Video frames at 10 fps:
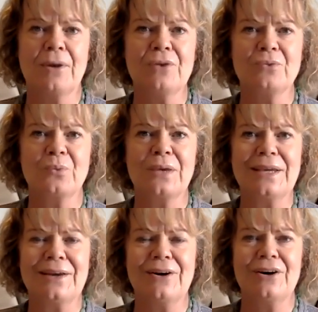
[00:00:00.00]
but
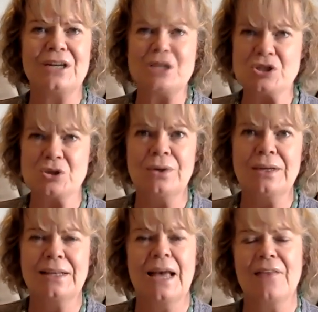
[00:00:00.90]
we are
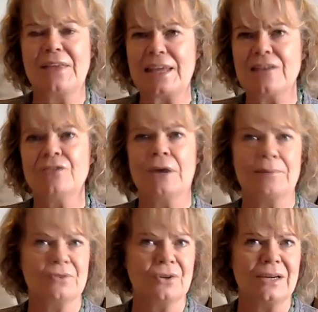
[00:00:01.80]
enjoying that and the kids are
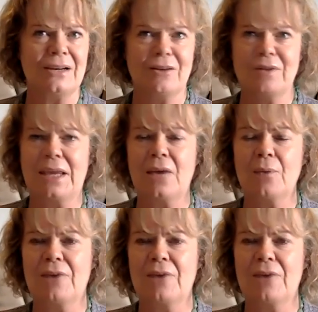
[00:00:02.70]
absolutely loving it.